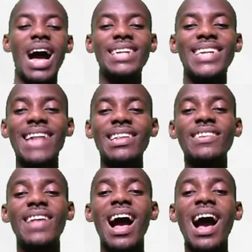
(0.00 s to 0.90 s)
And that
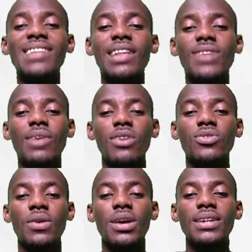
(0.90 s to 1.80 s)
is the answer to that
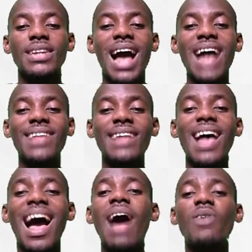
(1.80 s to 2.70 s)
question. The answer is
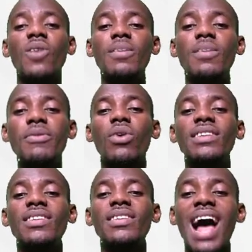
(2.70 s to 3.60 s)
angle of dip because
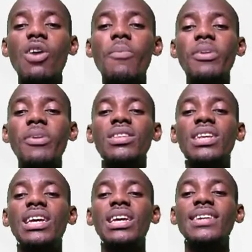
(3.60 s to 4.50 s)
it is the angle between
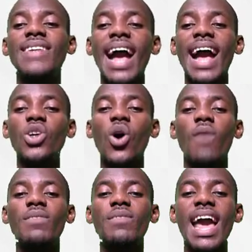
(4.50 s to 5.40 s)
the direction
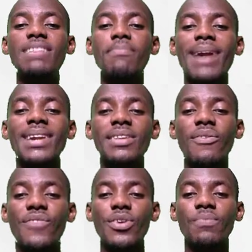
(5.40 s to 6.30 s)
of the Earth's
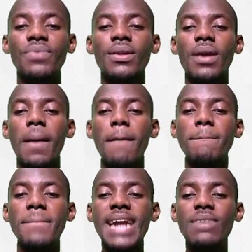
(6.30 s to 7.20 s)
magnetic field
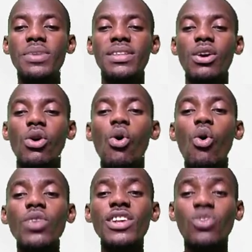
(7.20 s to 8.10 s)
made with the
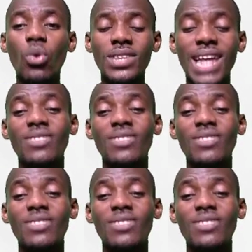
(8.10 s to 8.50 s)
horizontal.